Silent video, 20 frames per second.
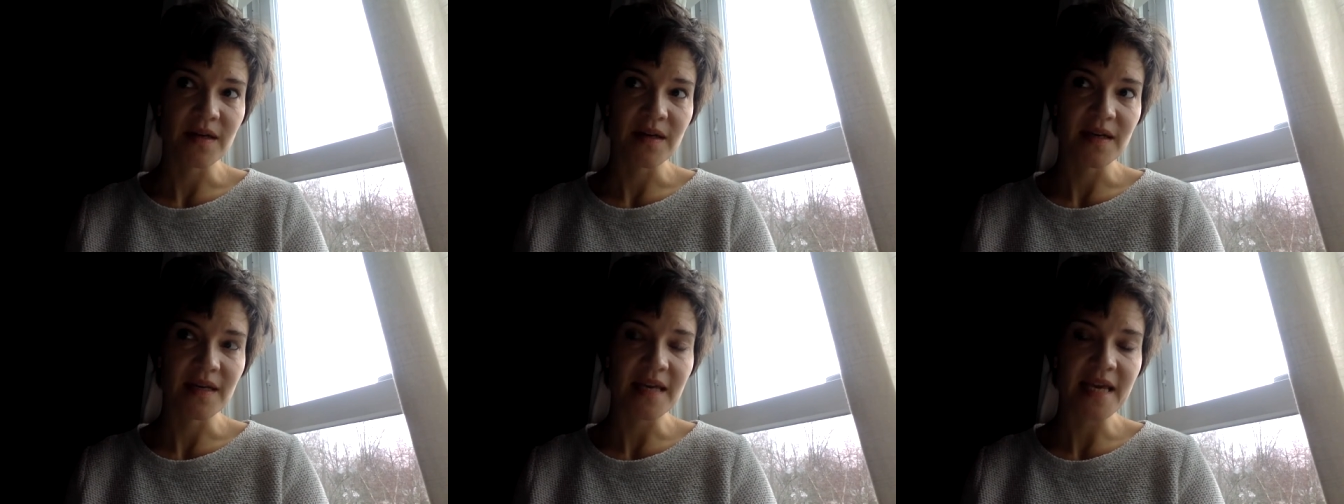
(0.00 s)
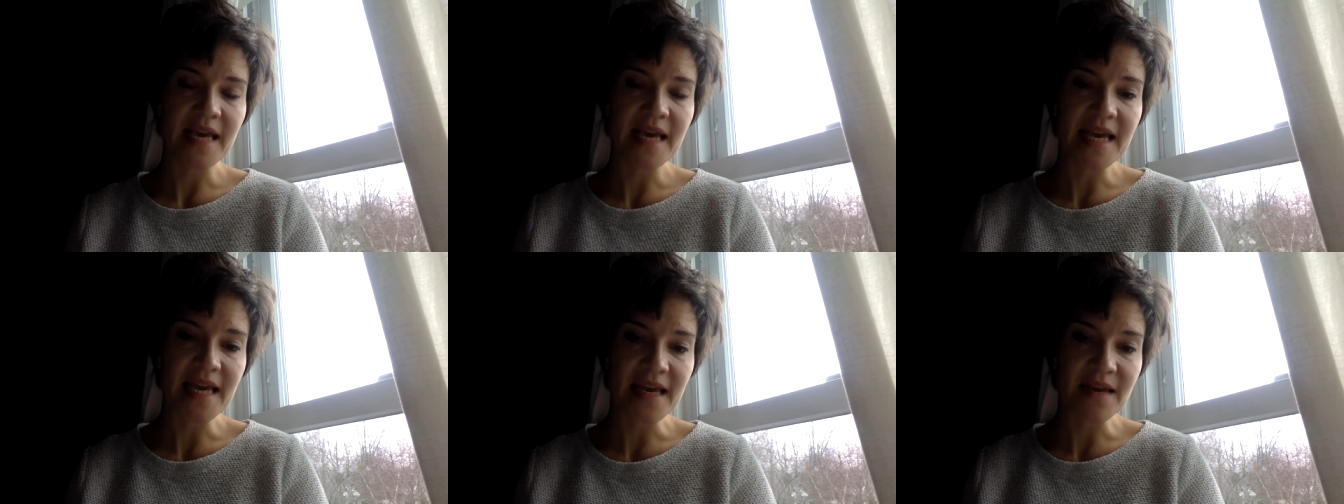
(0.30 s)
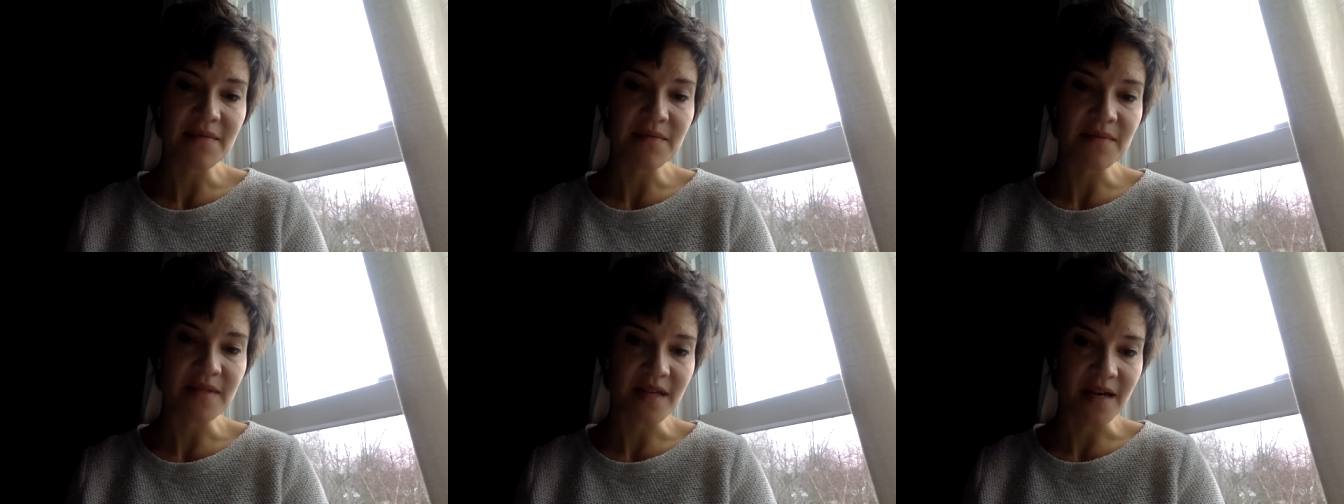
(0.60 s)

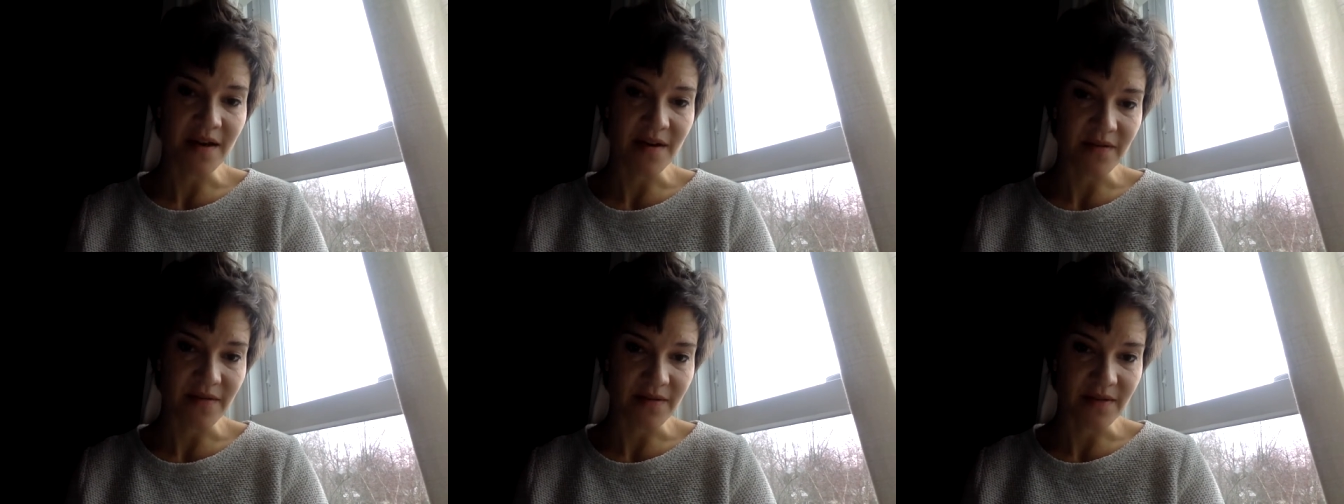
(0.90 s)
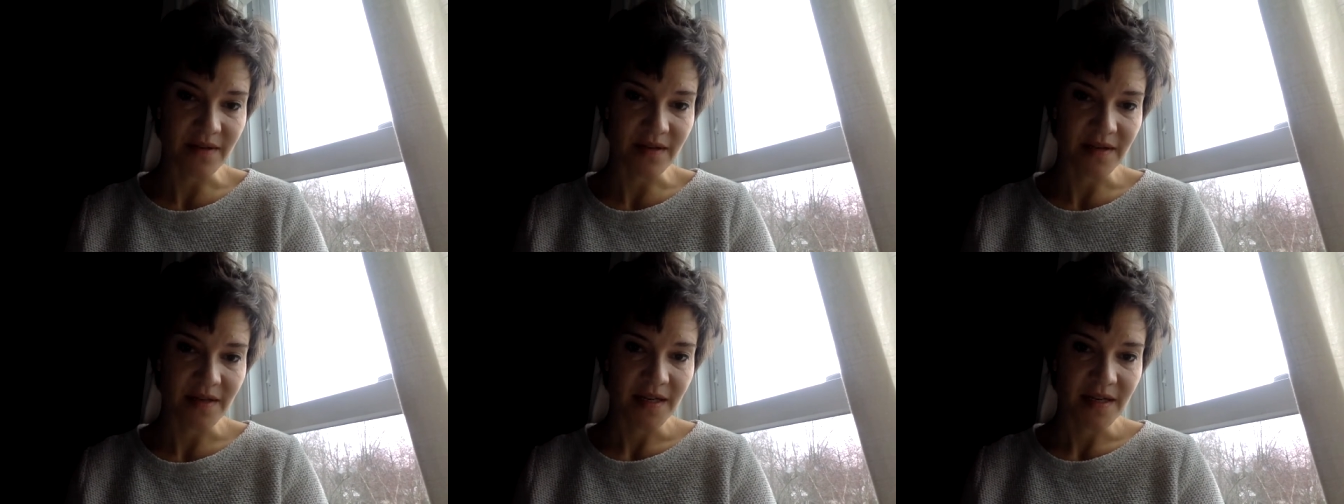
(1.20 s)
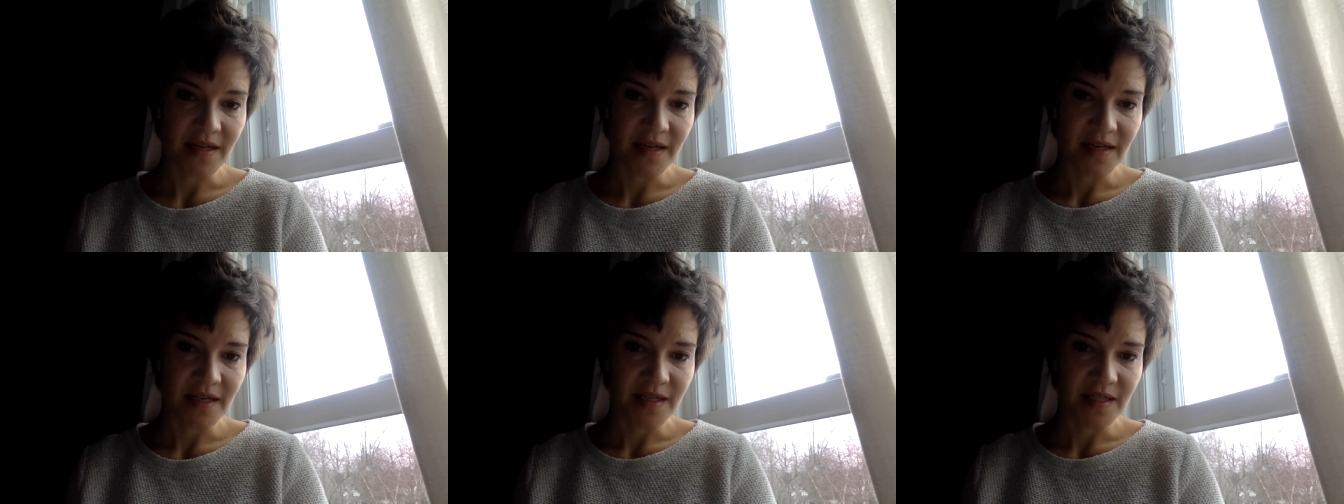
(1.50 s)
came down
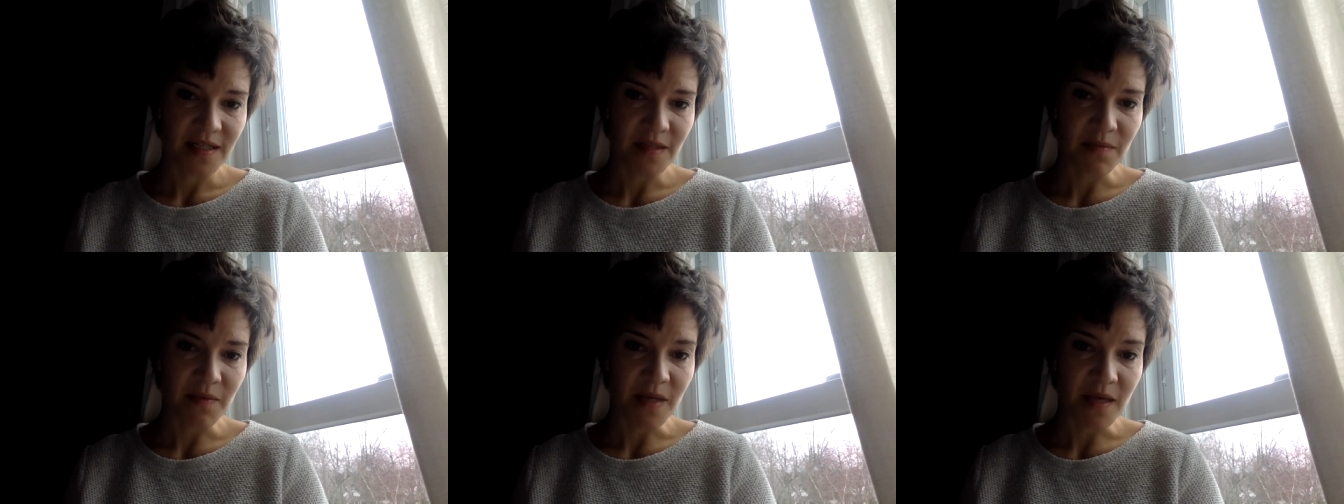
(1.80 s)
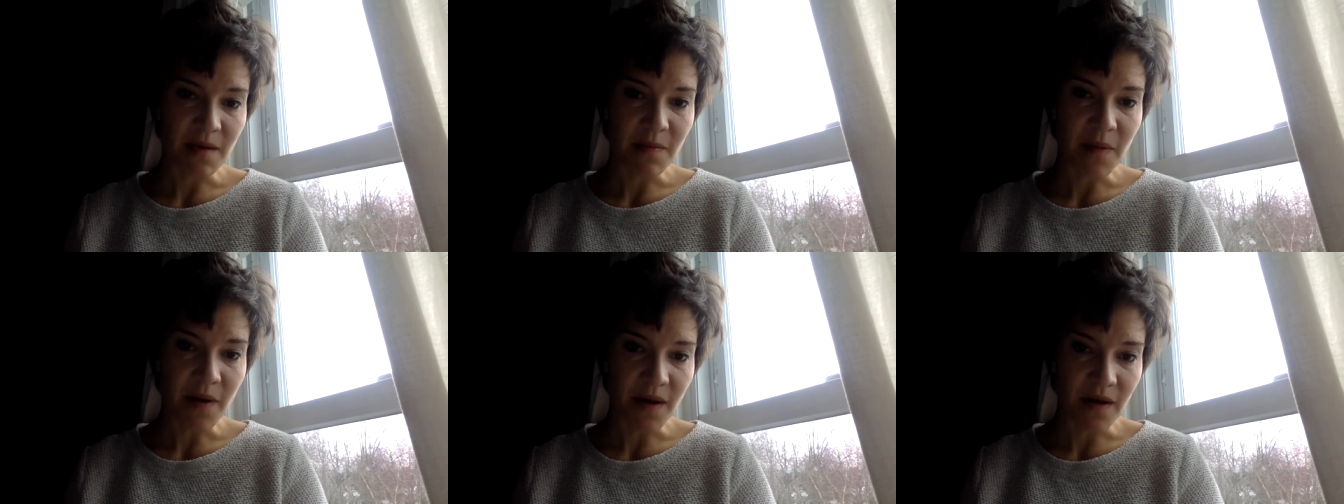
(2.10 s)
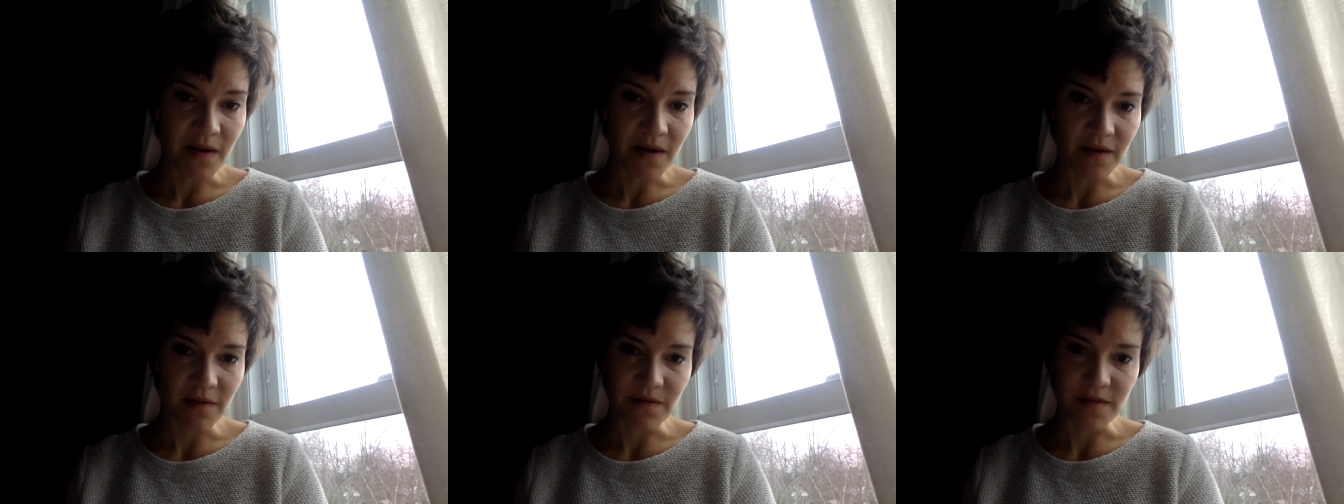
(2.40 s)
to be a
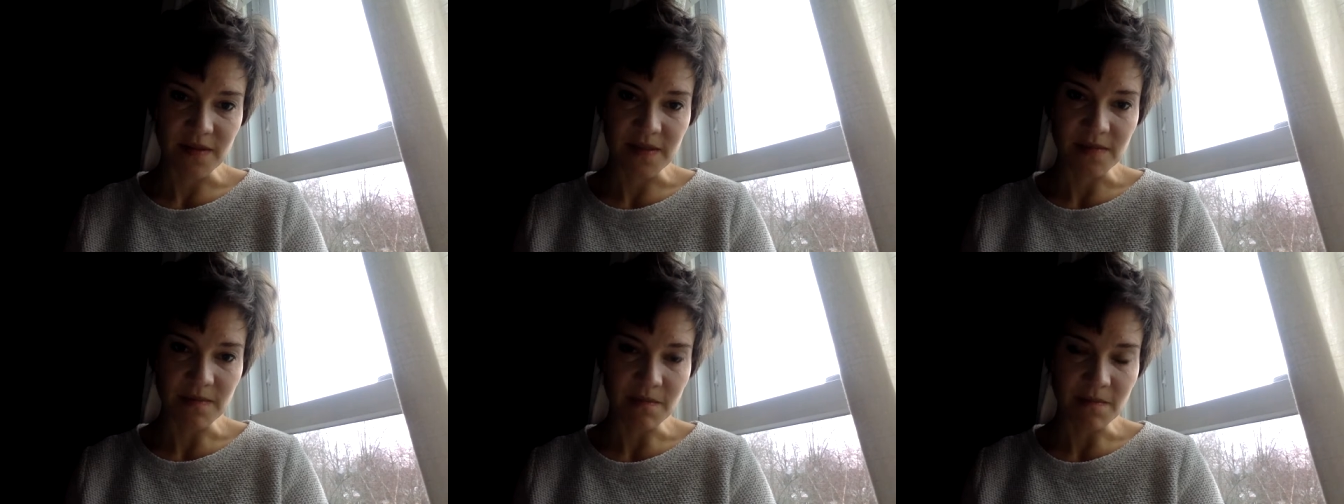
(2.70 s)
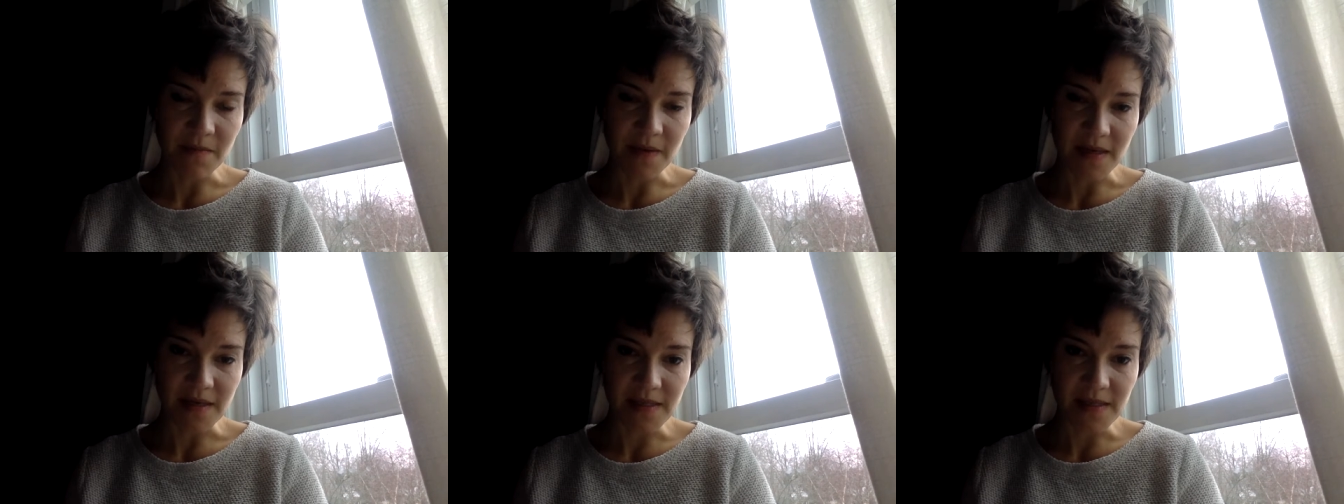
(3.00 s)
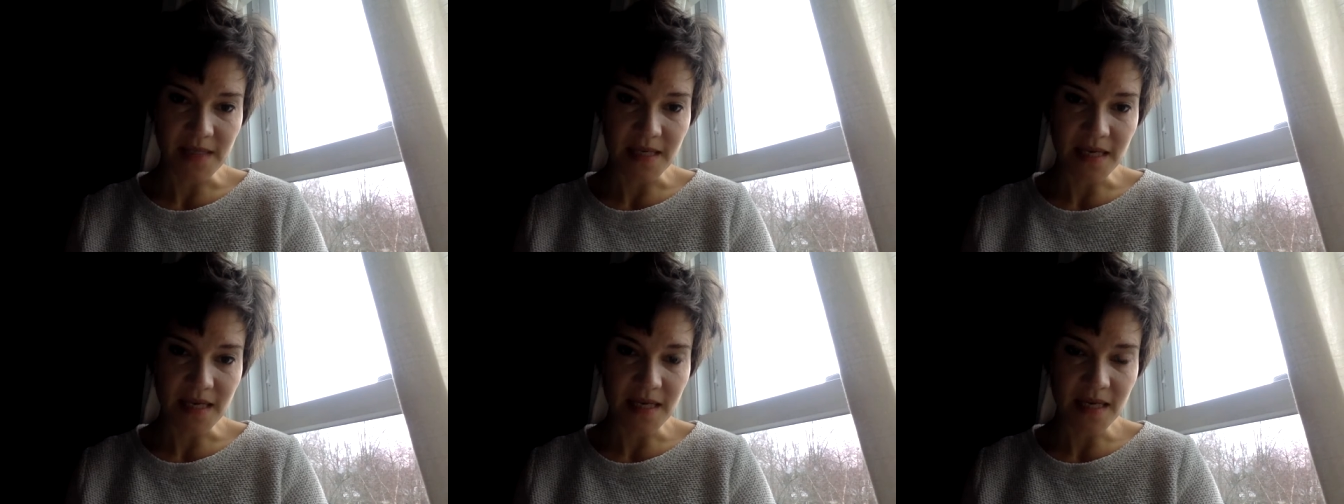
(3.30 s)
part of this
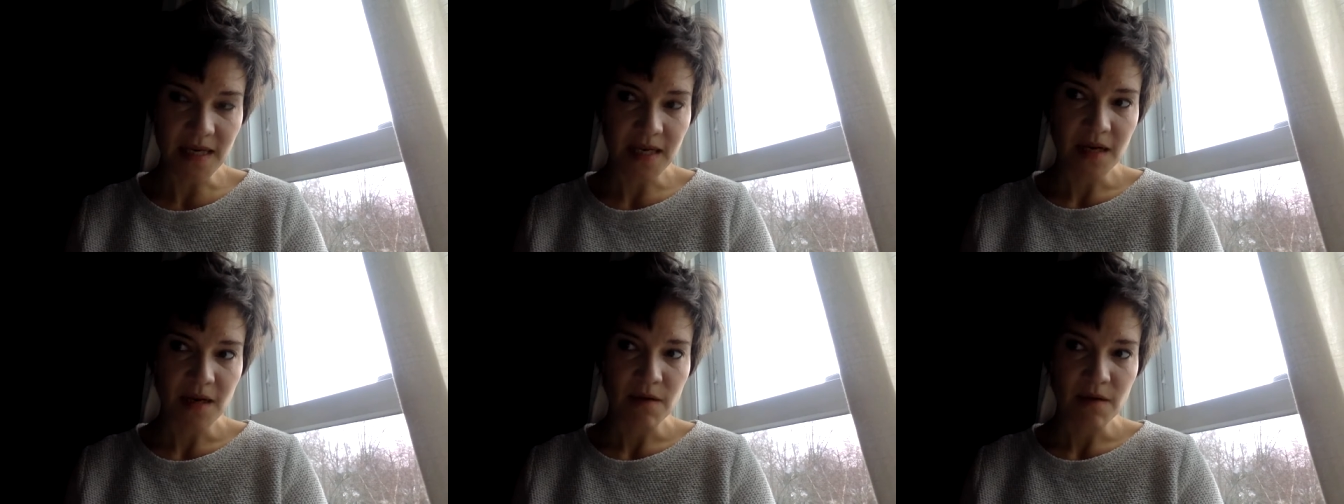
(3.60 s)
messy,